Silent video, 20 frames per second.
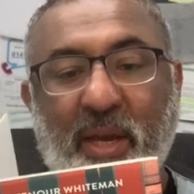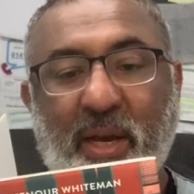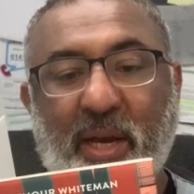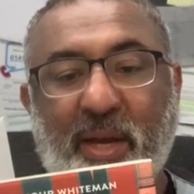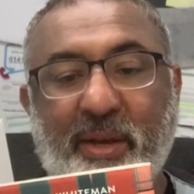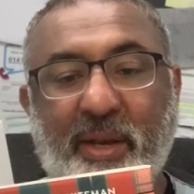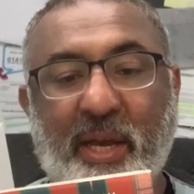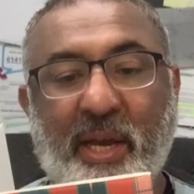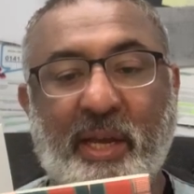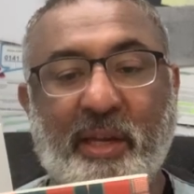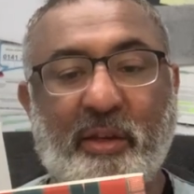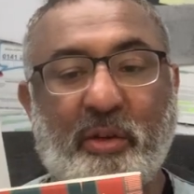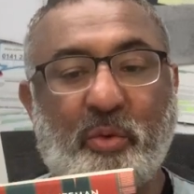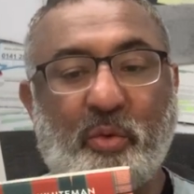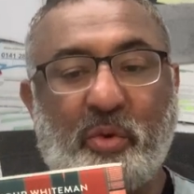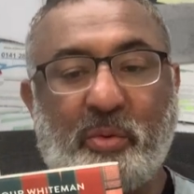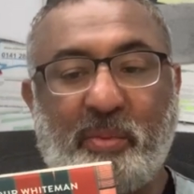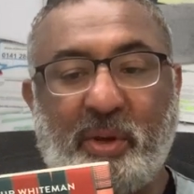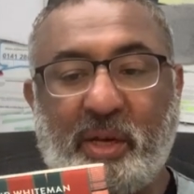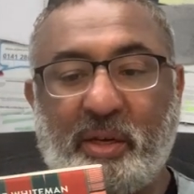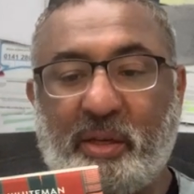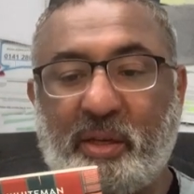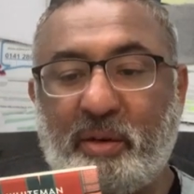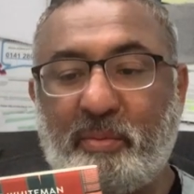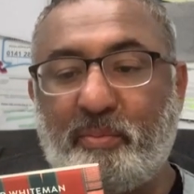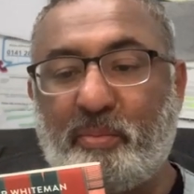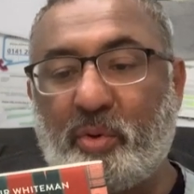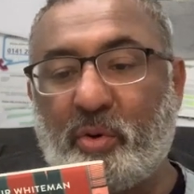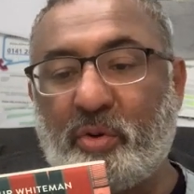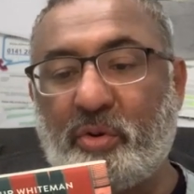An
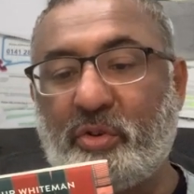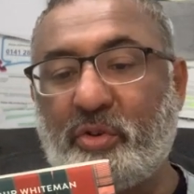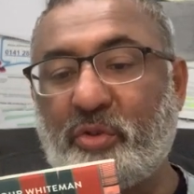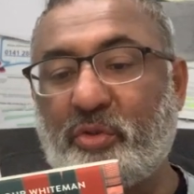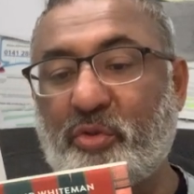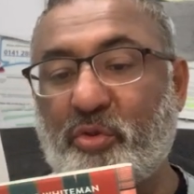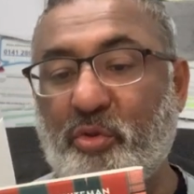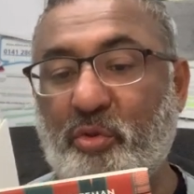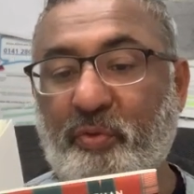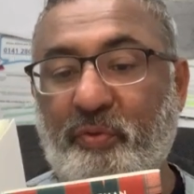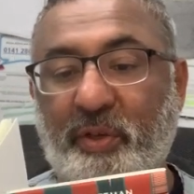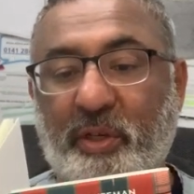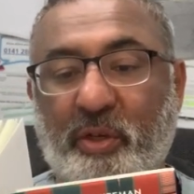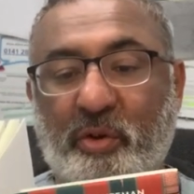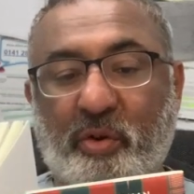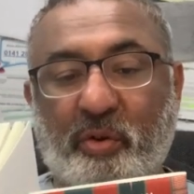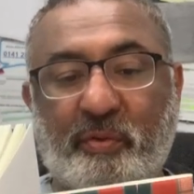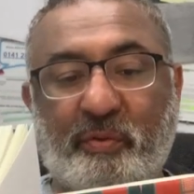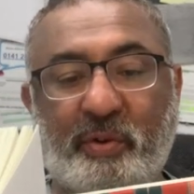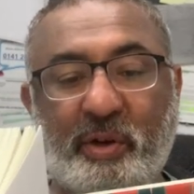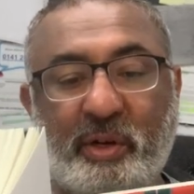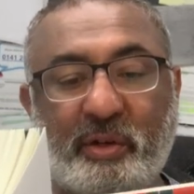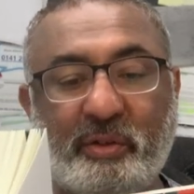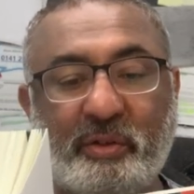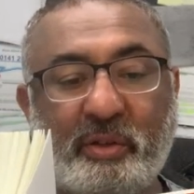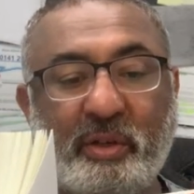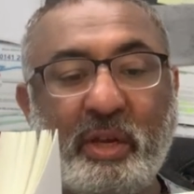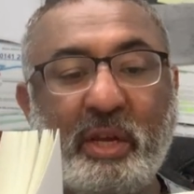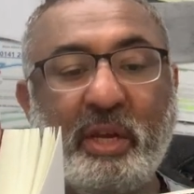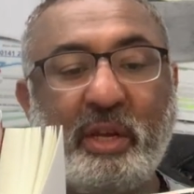Anglo-American born to Sufi
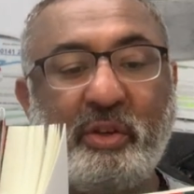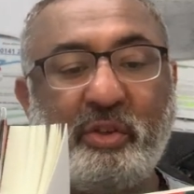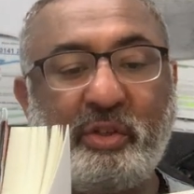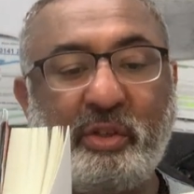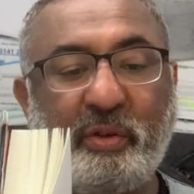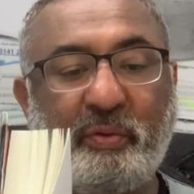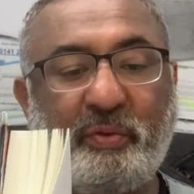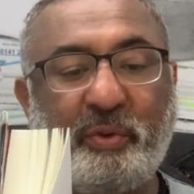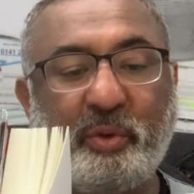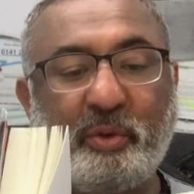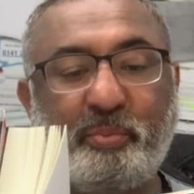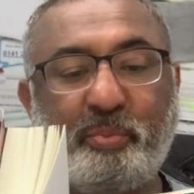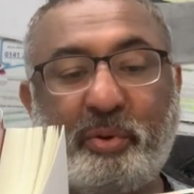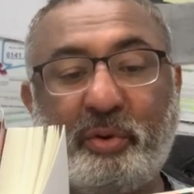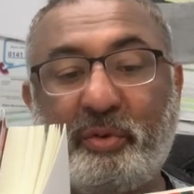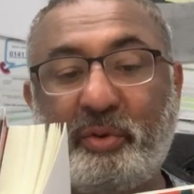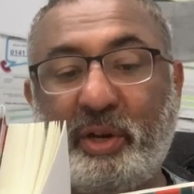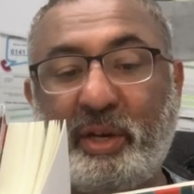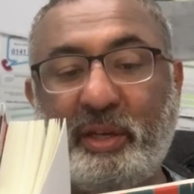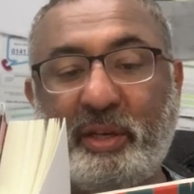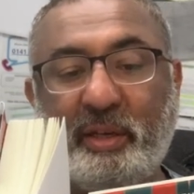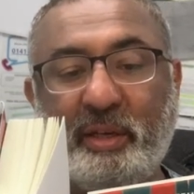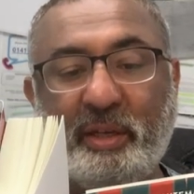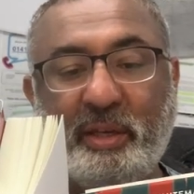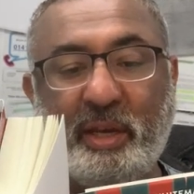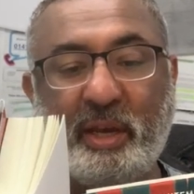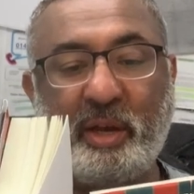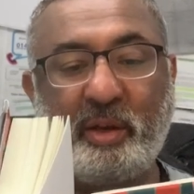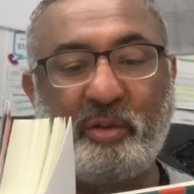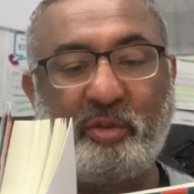converts, she feels
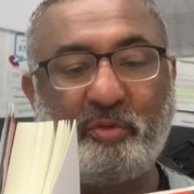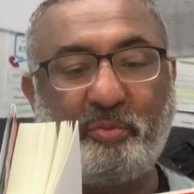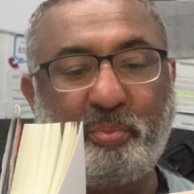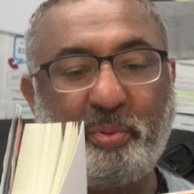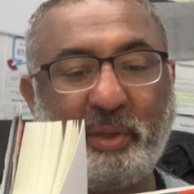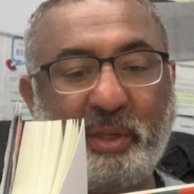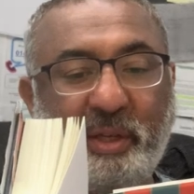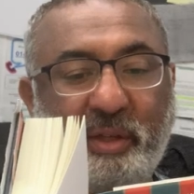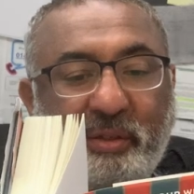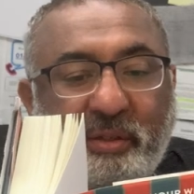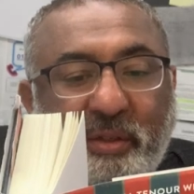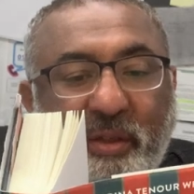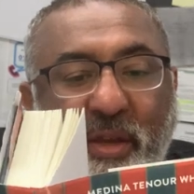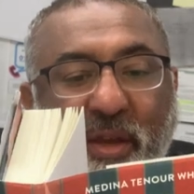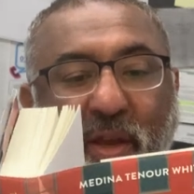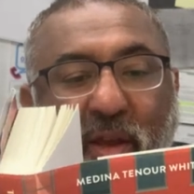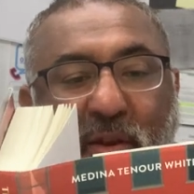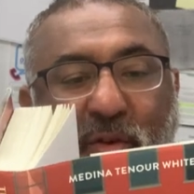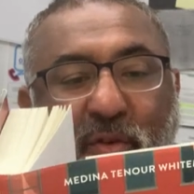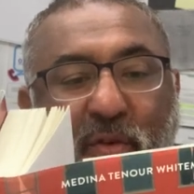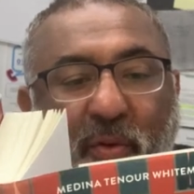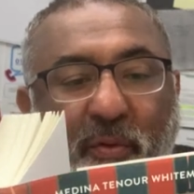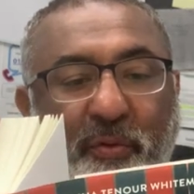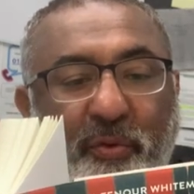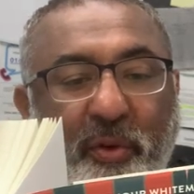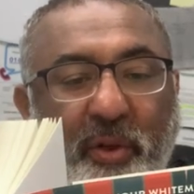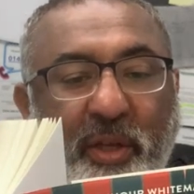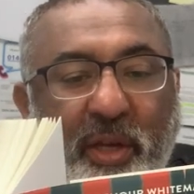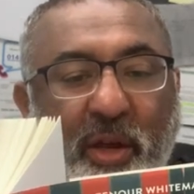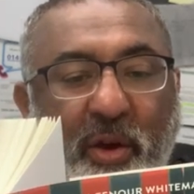perennially out of place, not
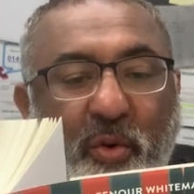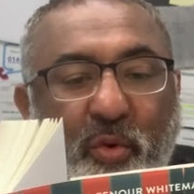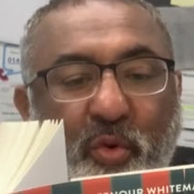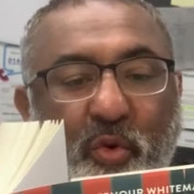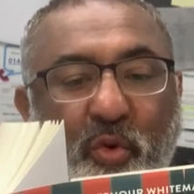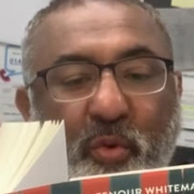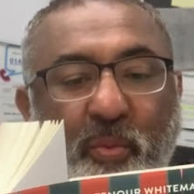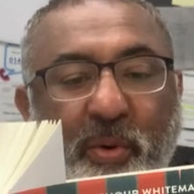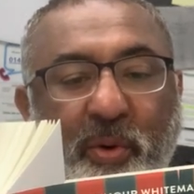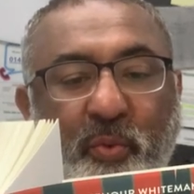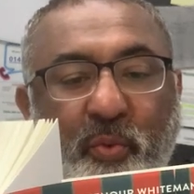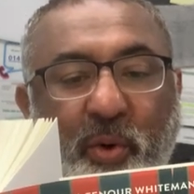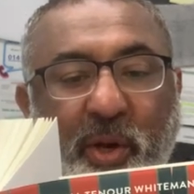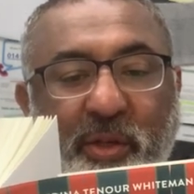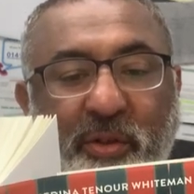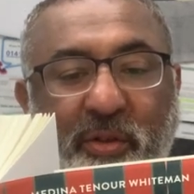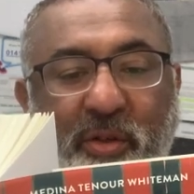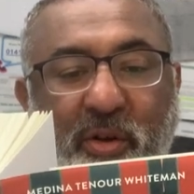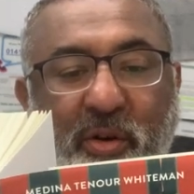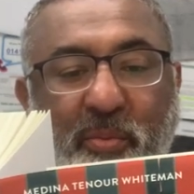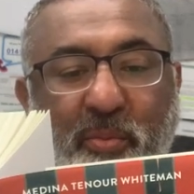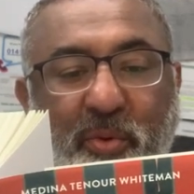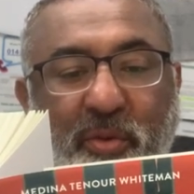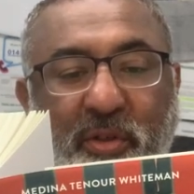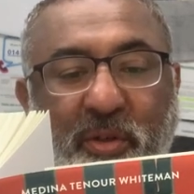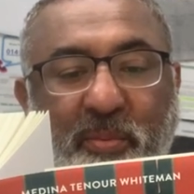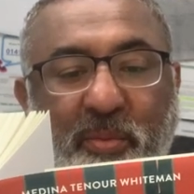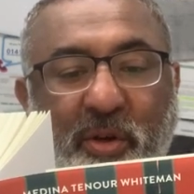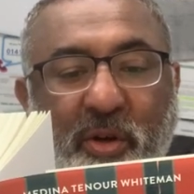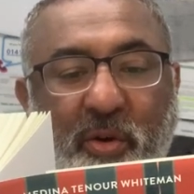fully at home in Western or
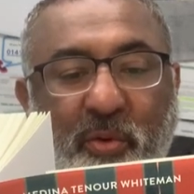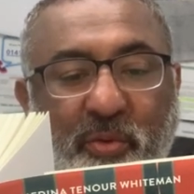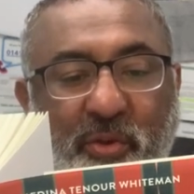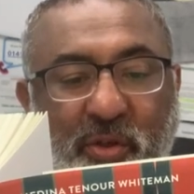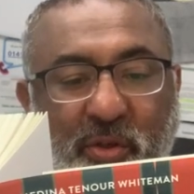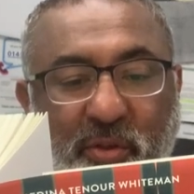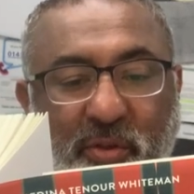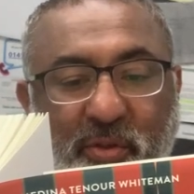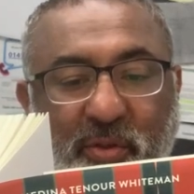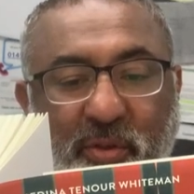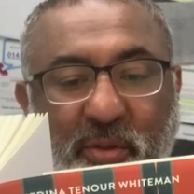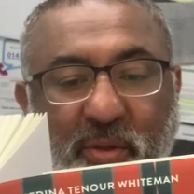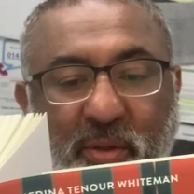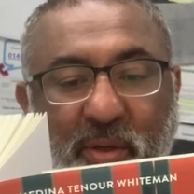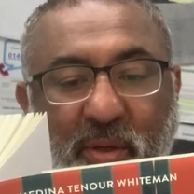Muslim cultures.